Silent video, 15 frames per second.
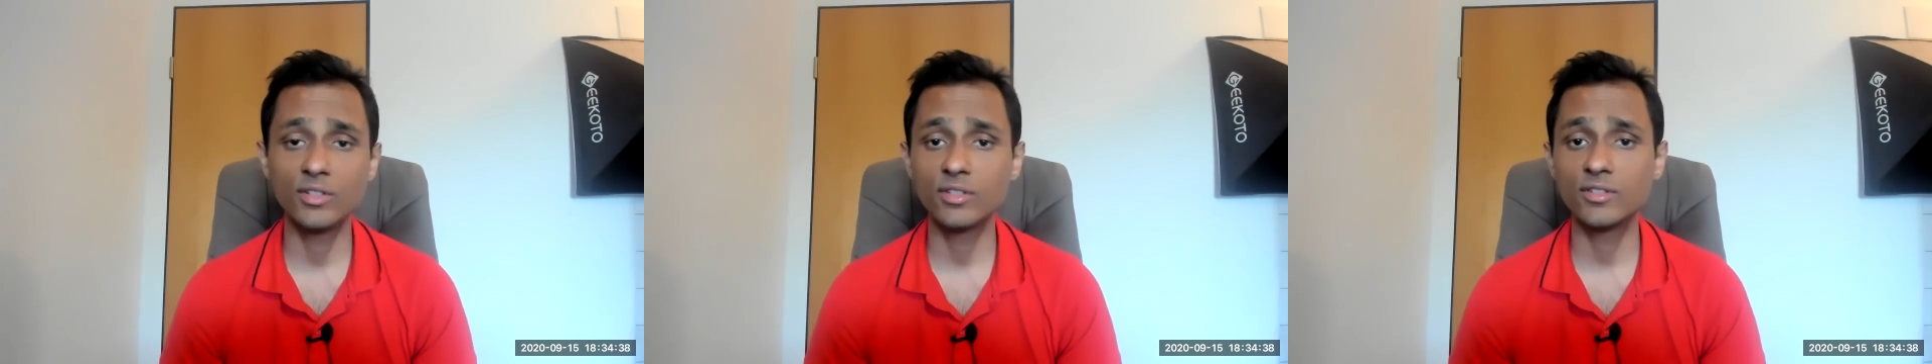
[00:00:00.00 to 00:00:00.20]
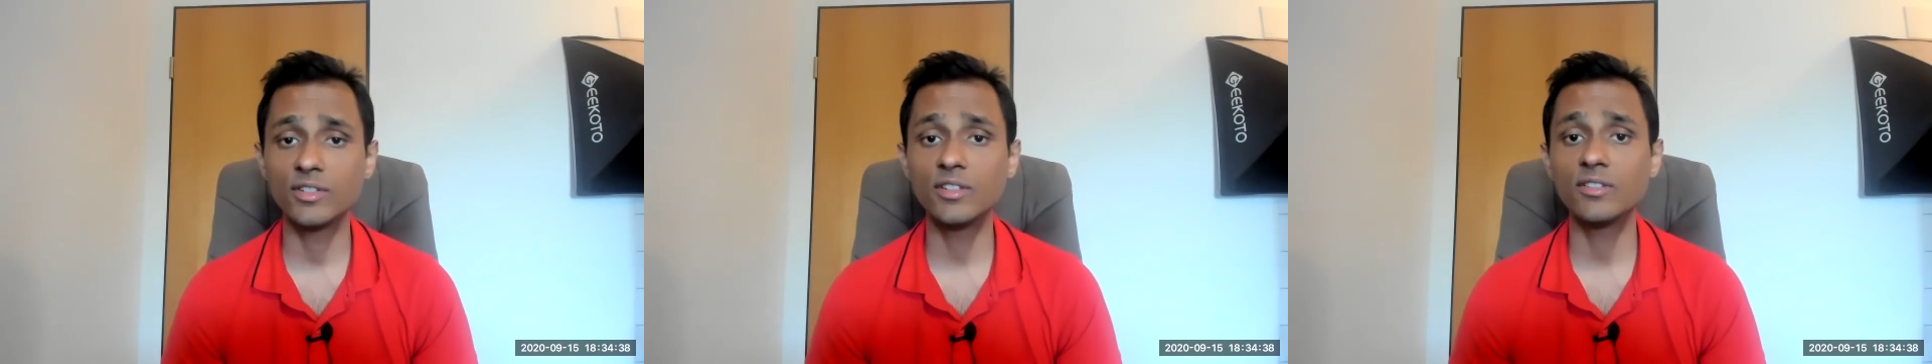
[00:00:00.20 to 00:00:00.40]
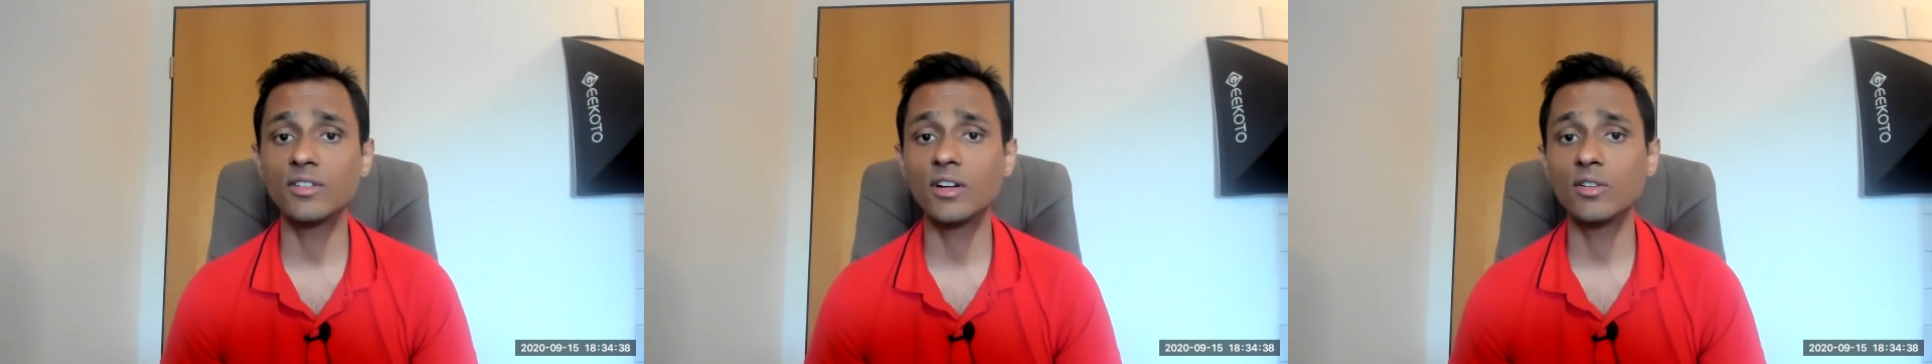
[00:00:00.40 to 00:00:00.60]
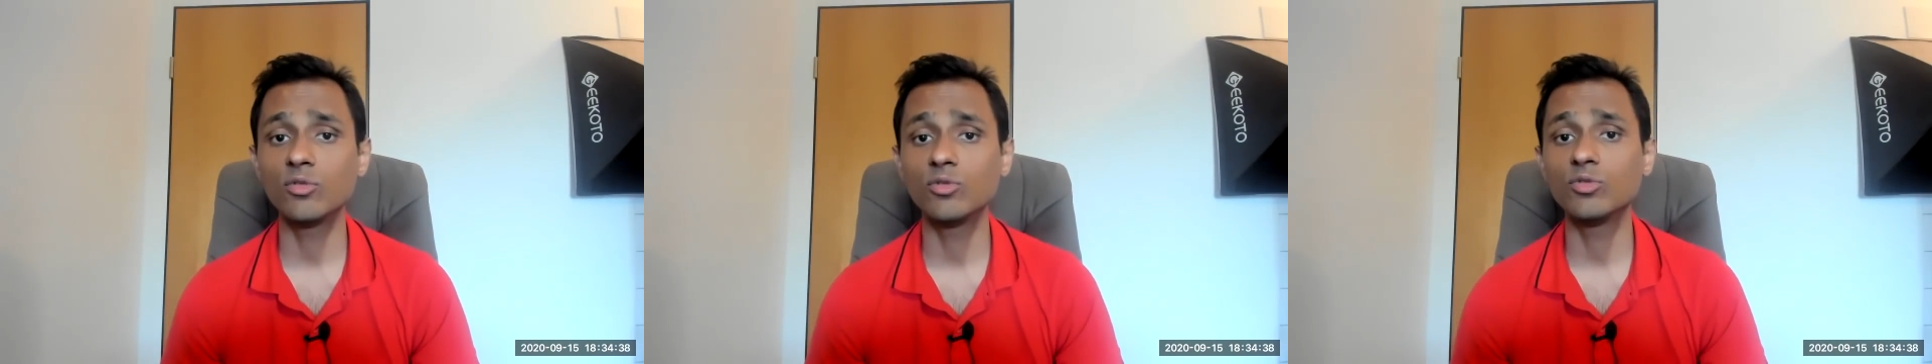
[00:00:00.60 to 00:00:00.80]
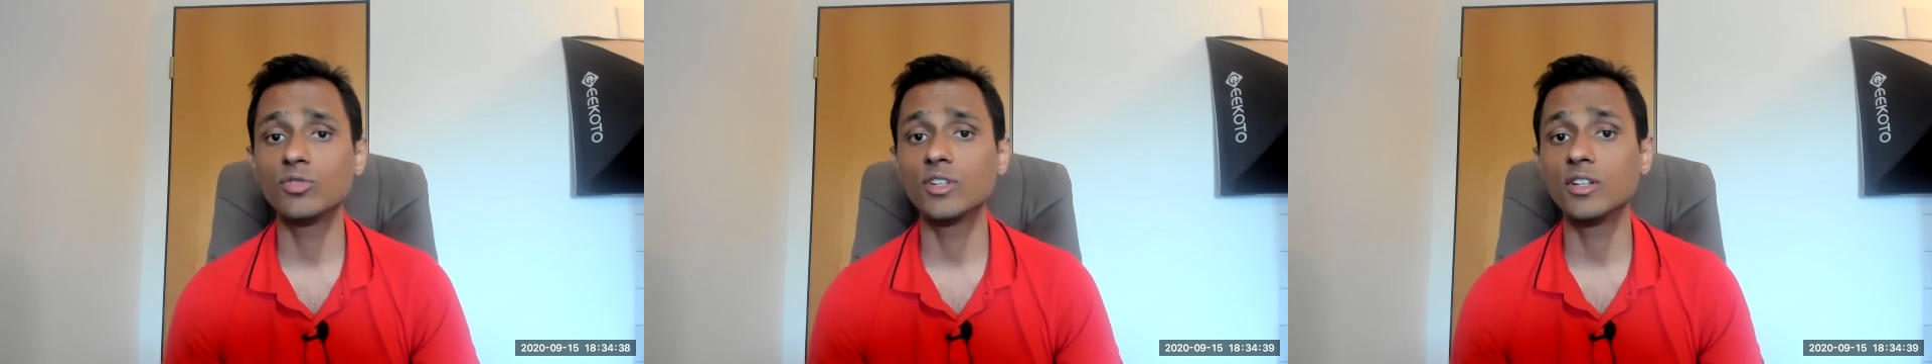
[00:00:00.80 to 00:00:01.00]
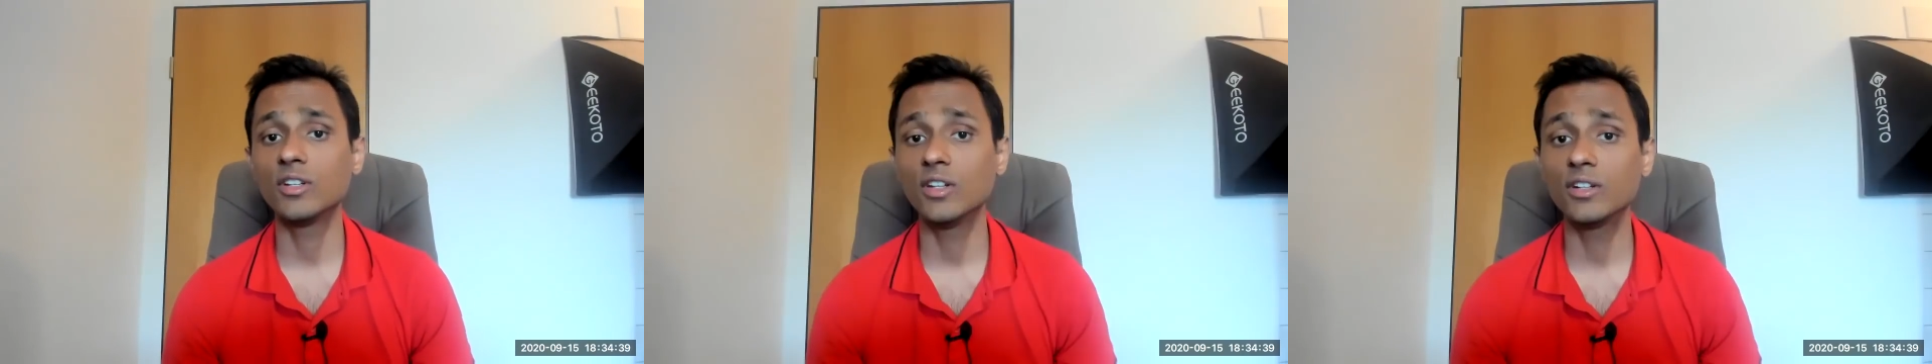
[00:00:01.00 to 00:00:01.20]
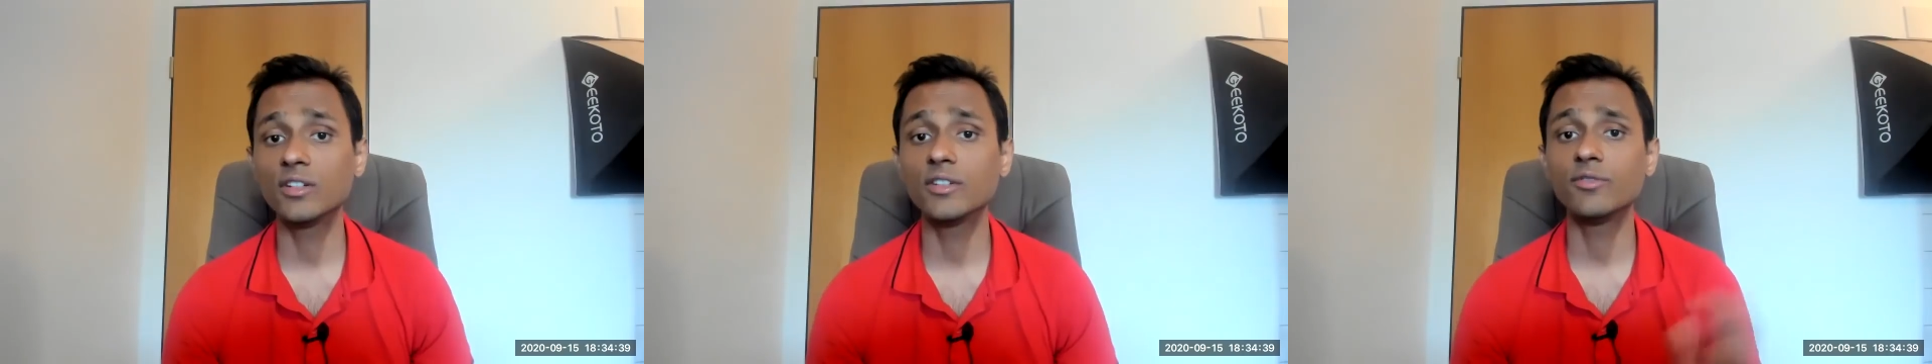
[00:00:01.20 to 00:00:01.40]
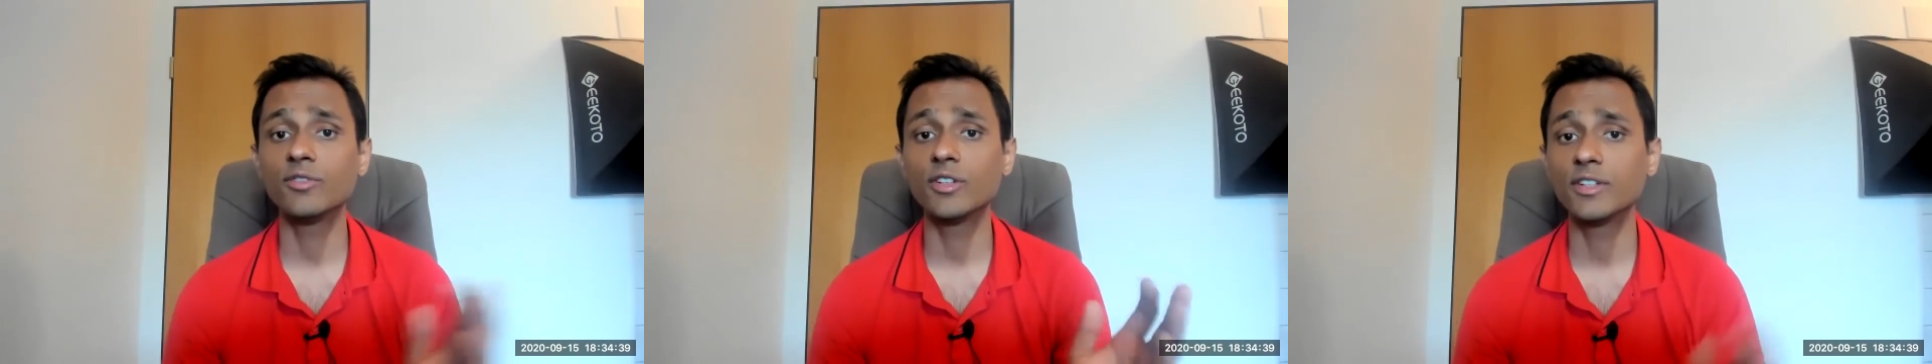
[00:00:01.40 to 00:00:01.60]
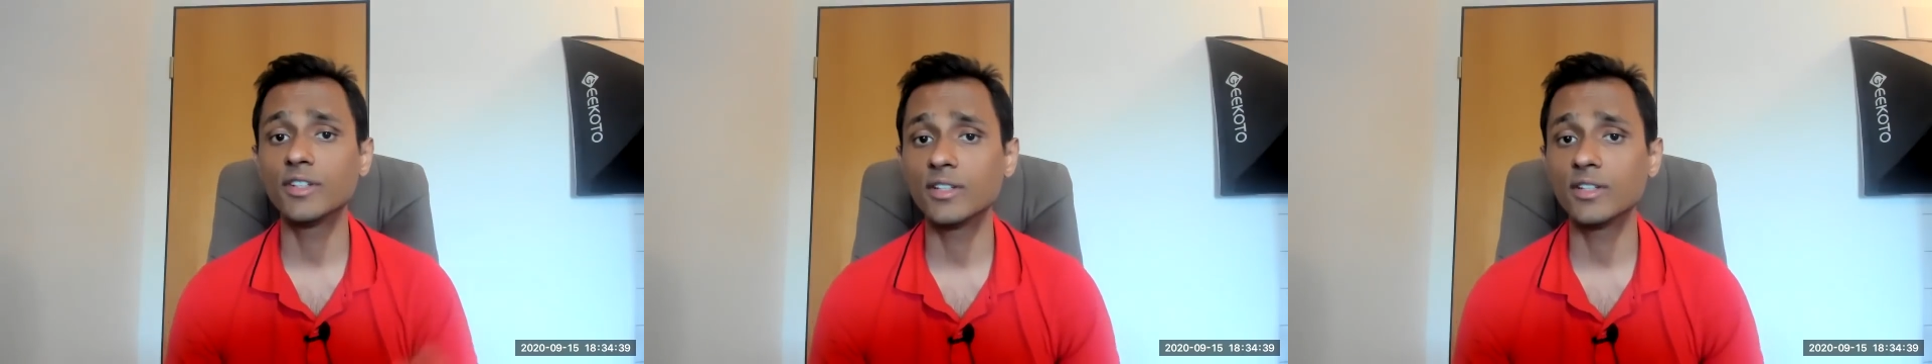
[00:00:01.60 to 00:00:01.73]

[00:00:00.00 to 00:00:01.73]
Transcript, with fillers: shiksha gurus and learn different